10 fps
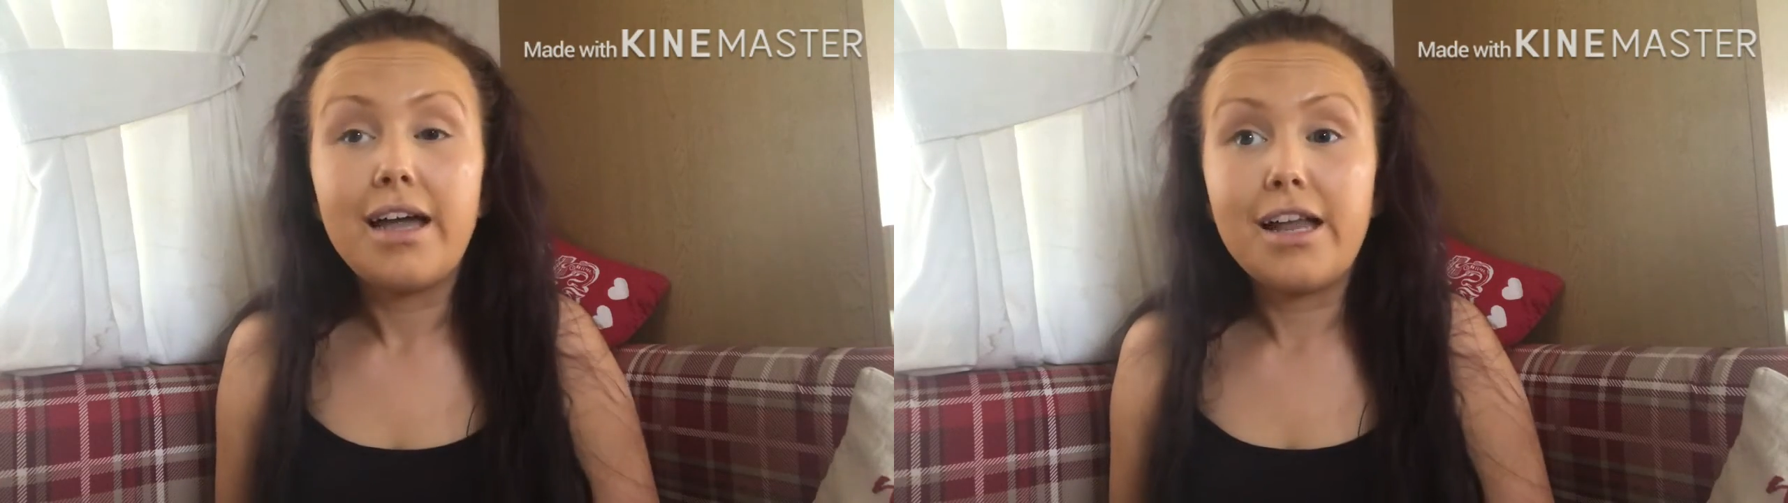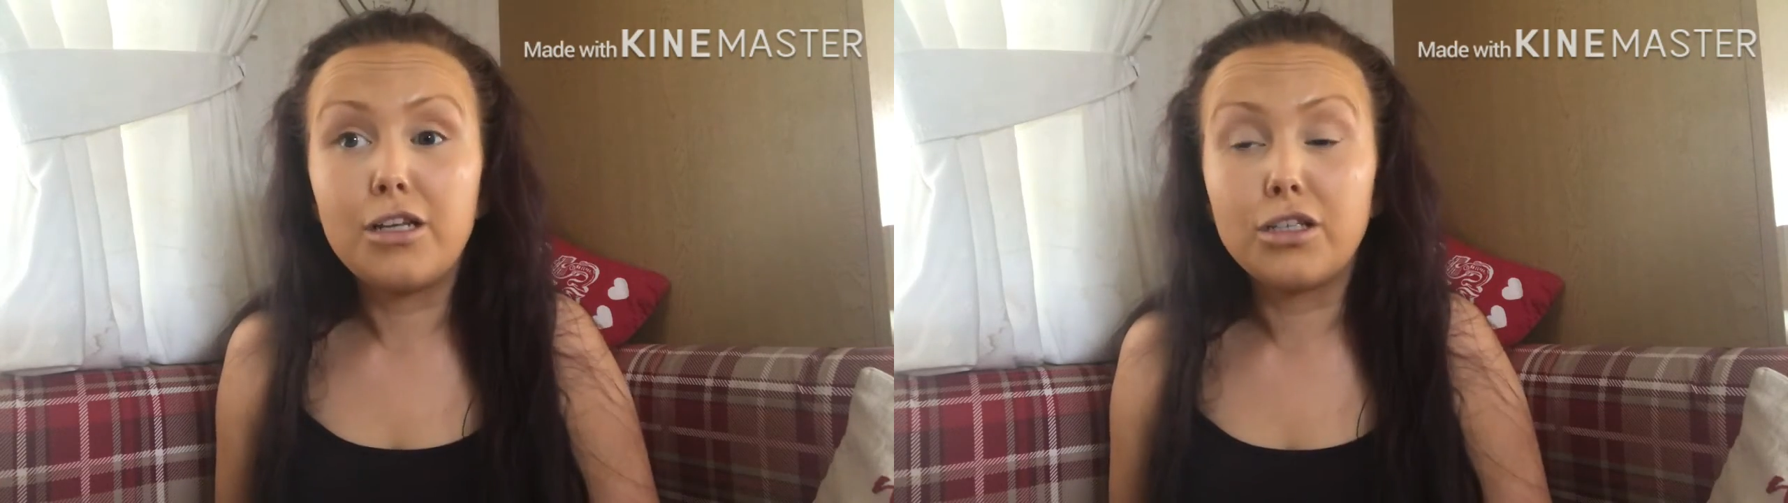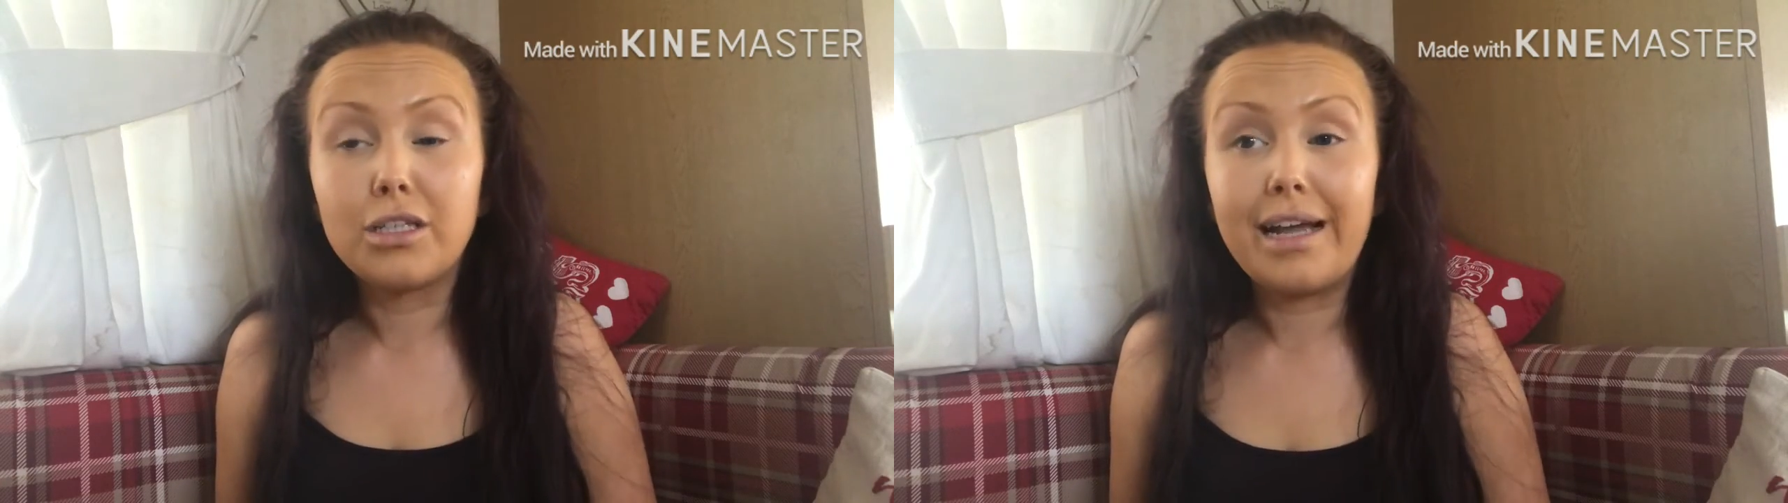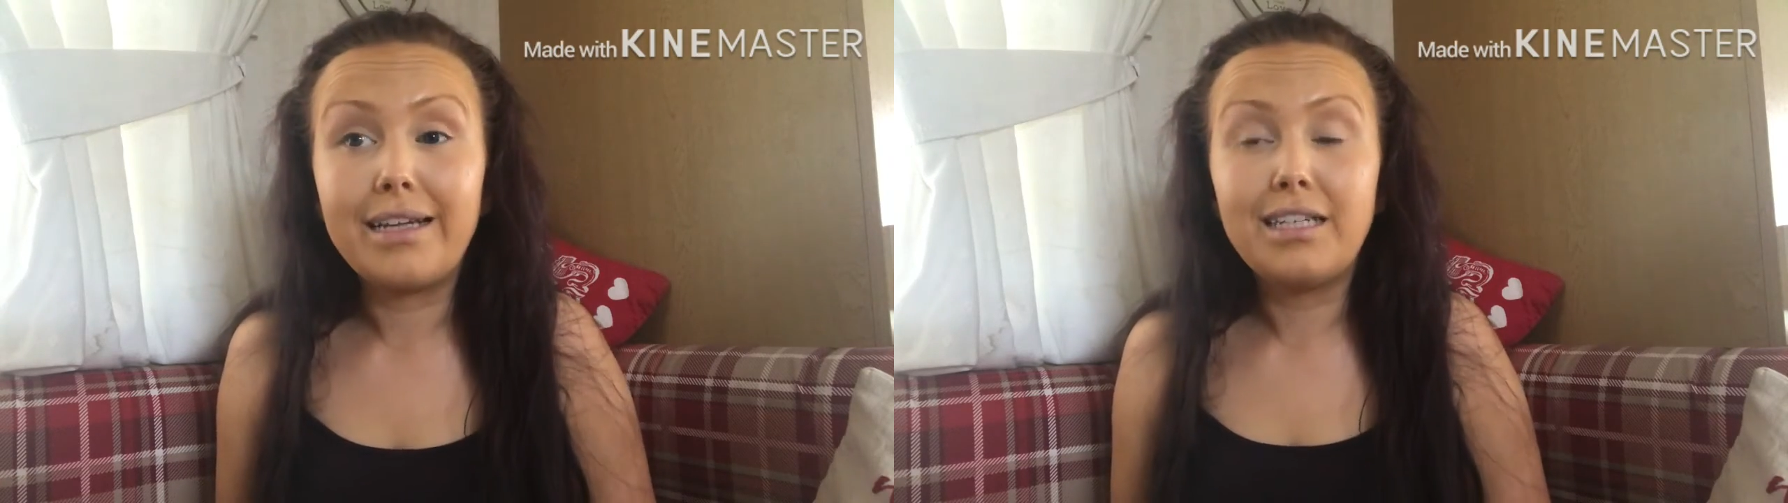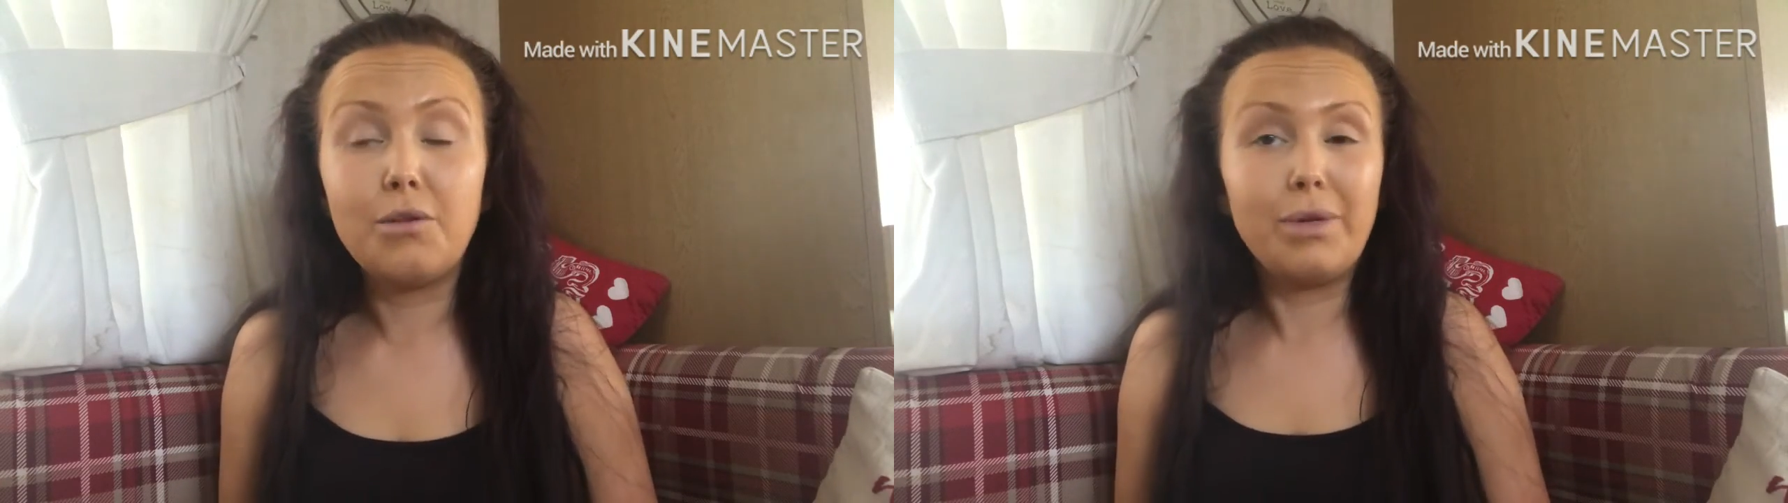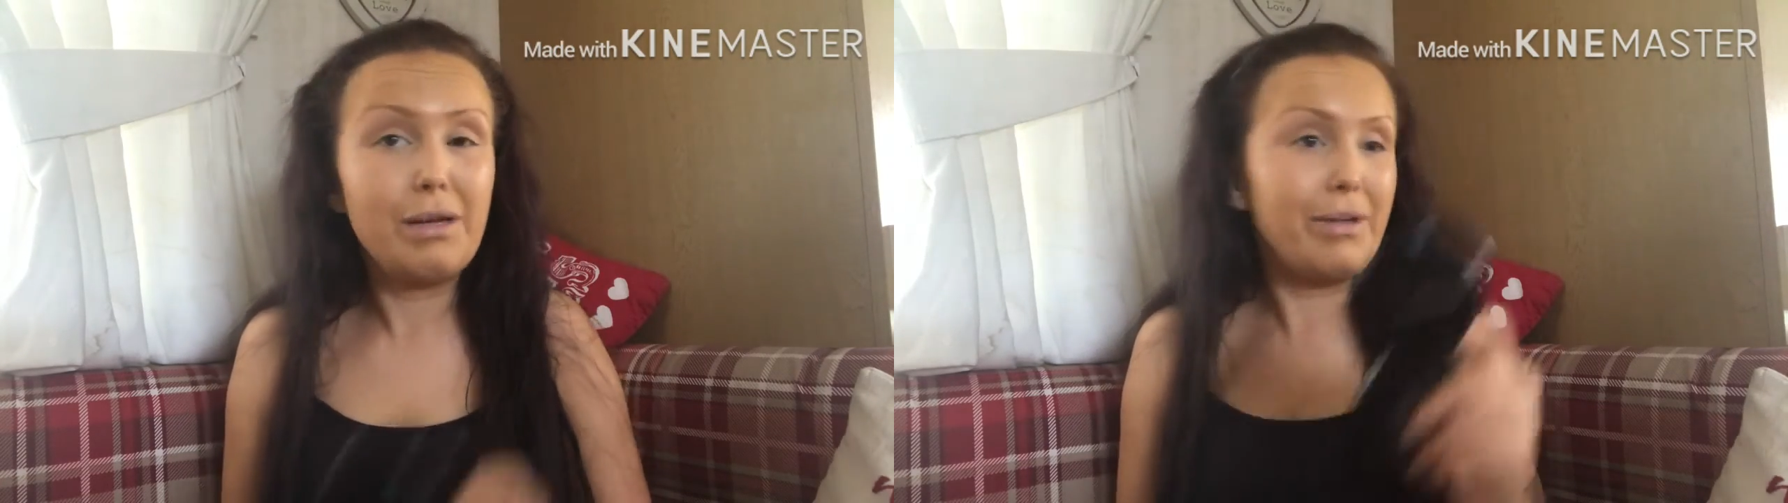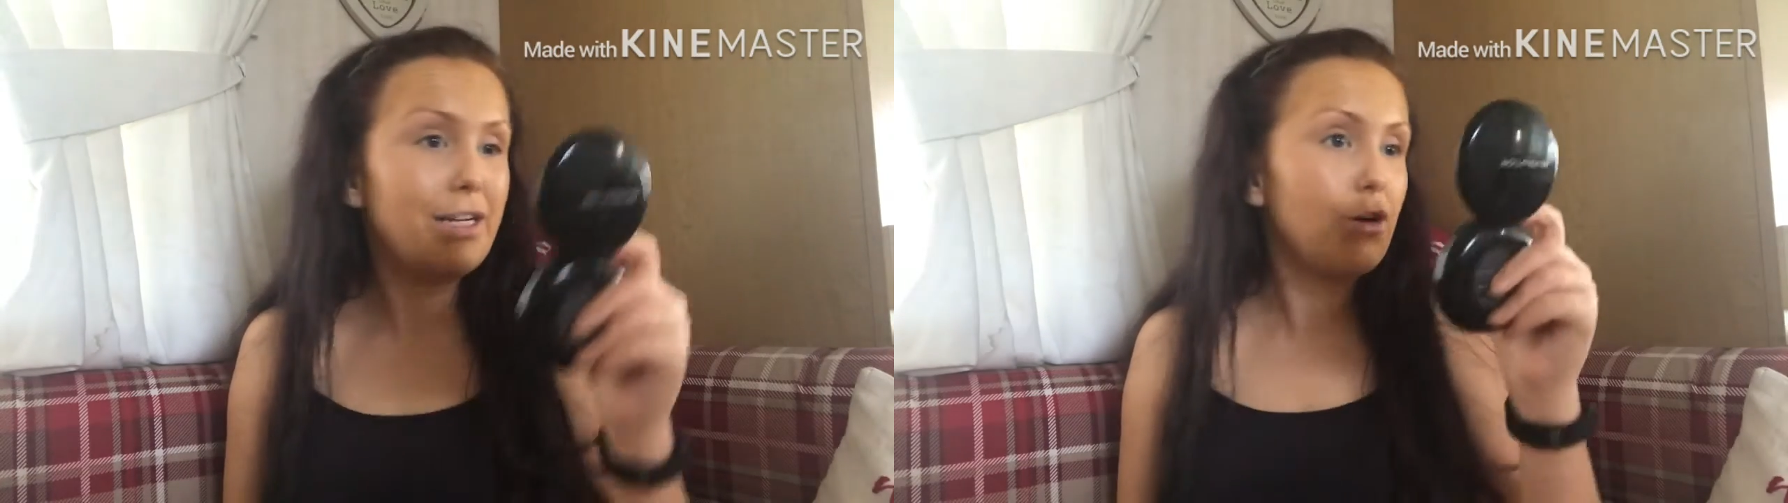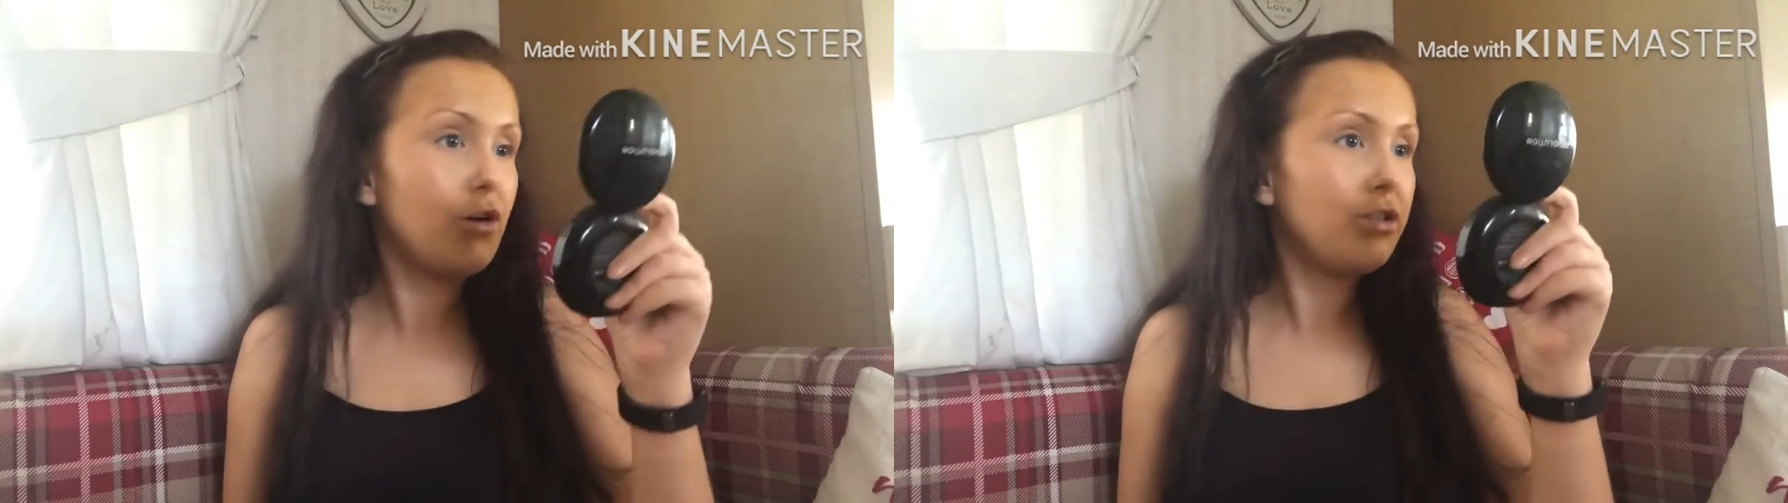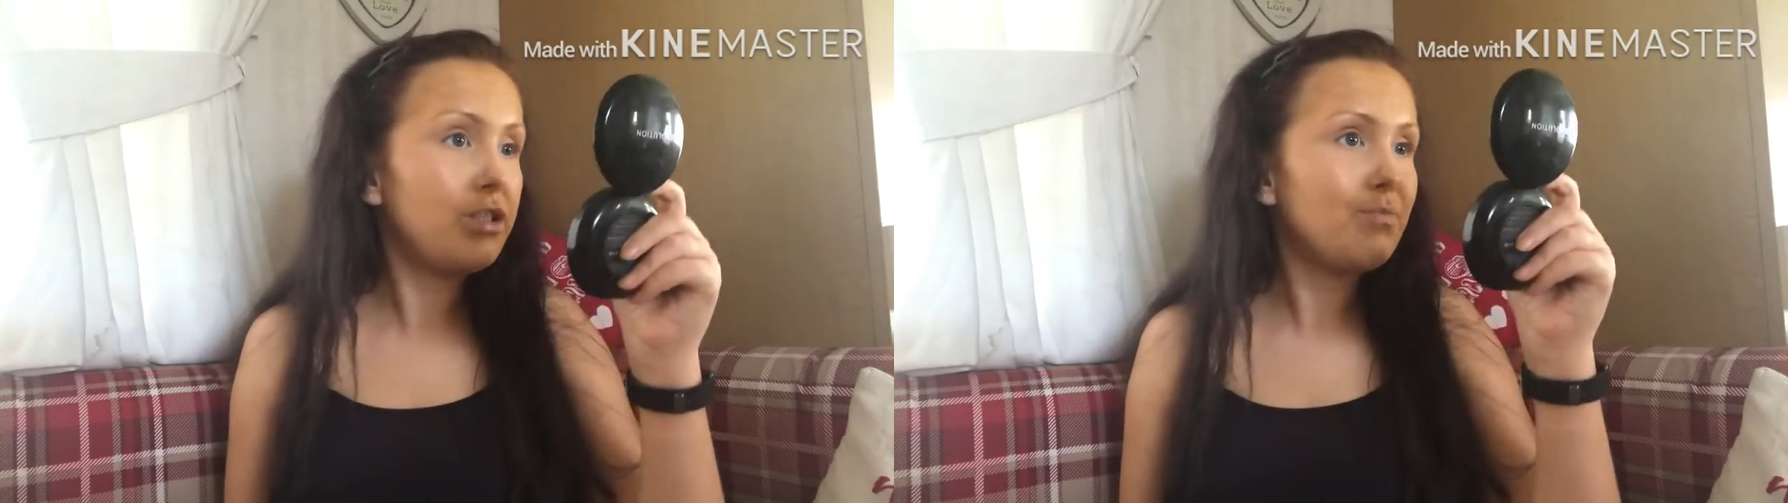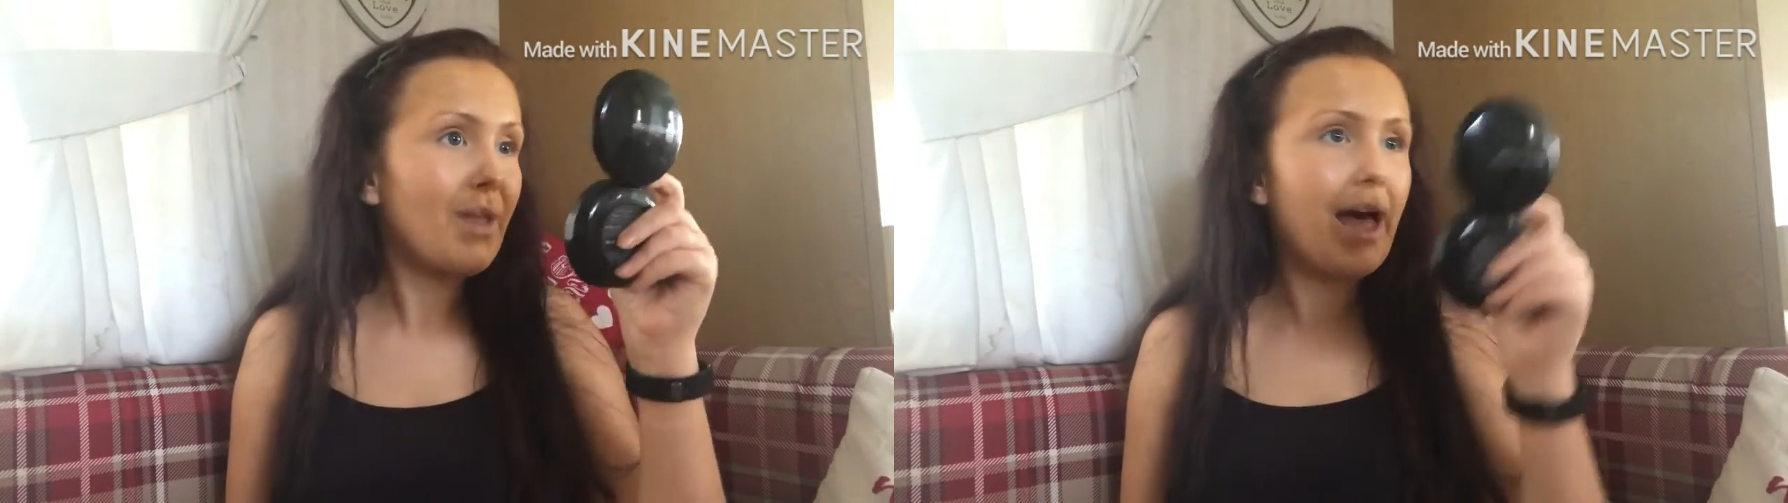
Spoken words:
It looks nice, it really, really does.